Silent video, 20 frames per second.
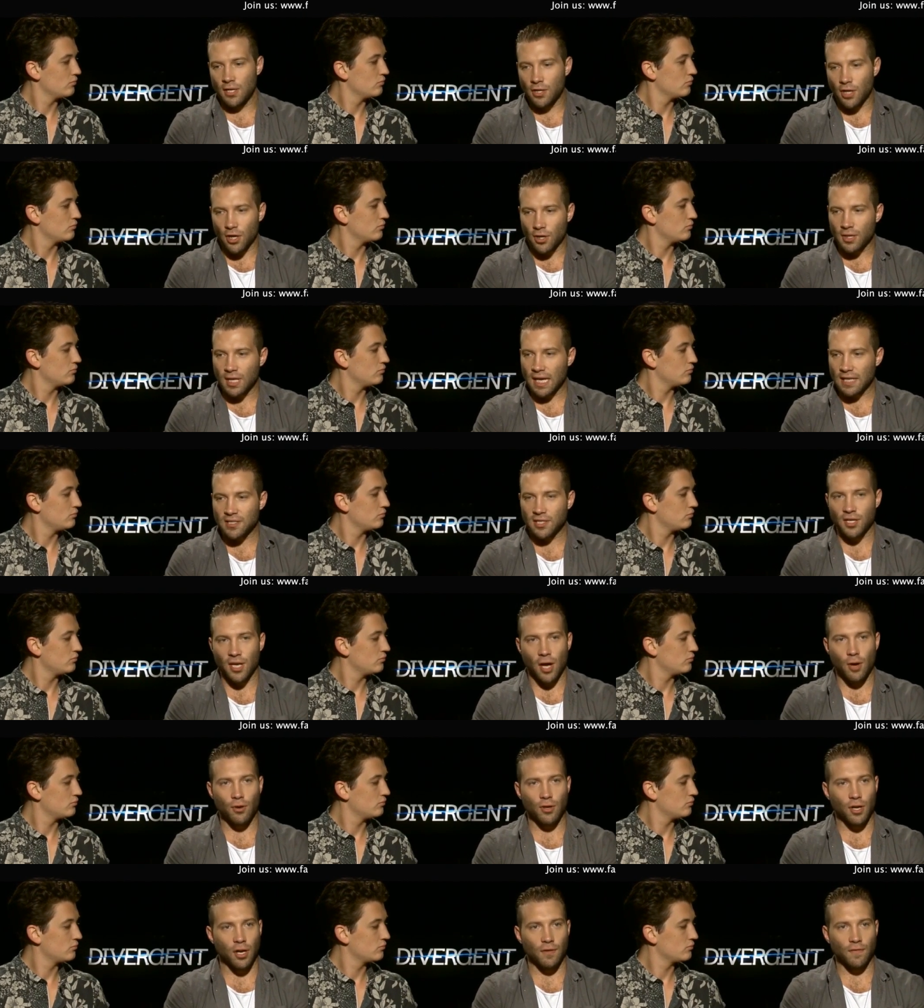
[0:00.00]
Speaker 1: you know, get to
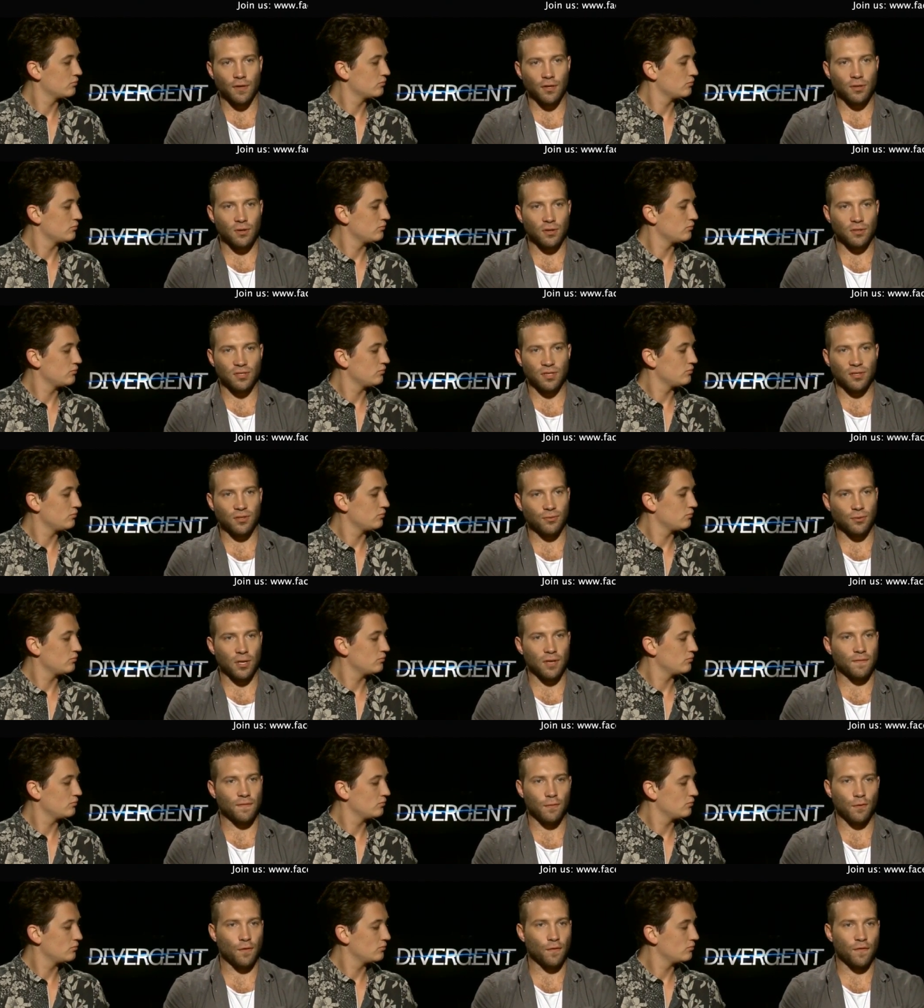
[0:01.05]
know it over the course of
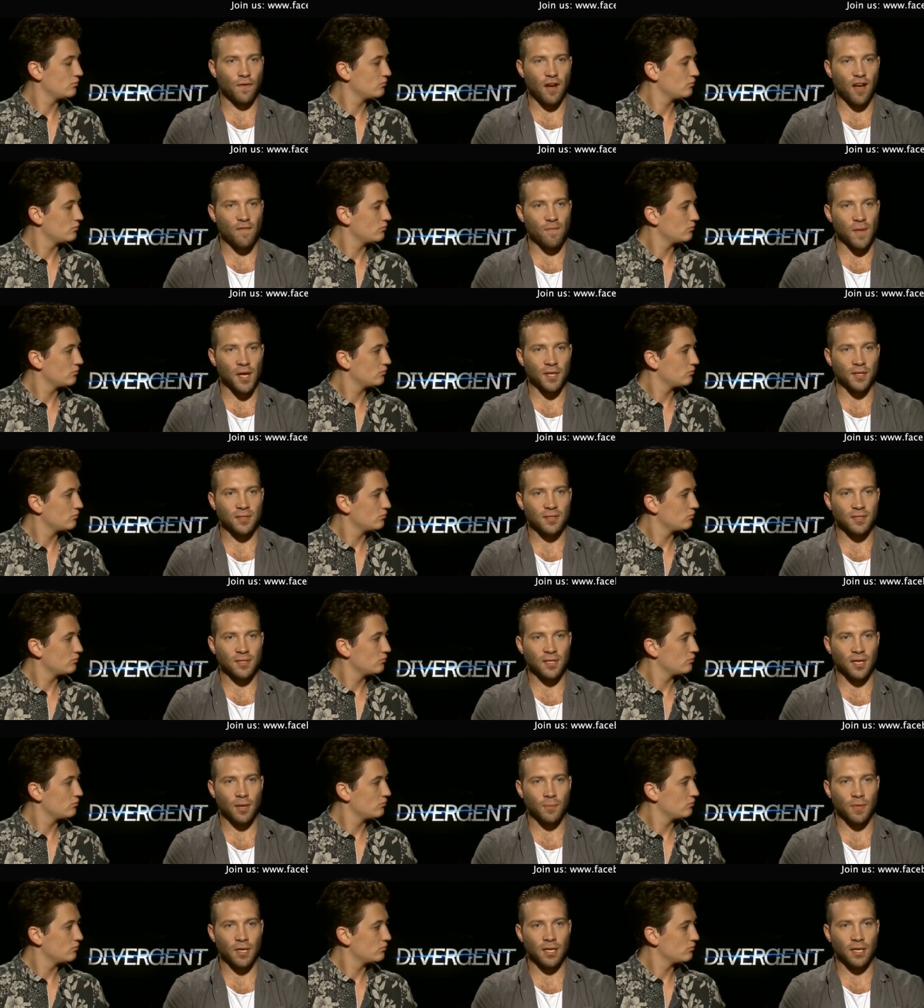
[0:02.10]
three, four, five months. I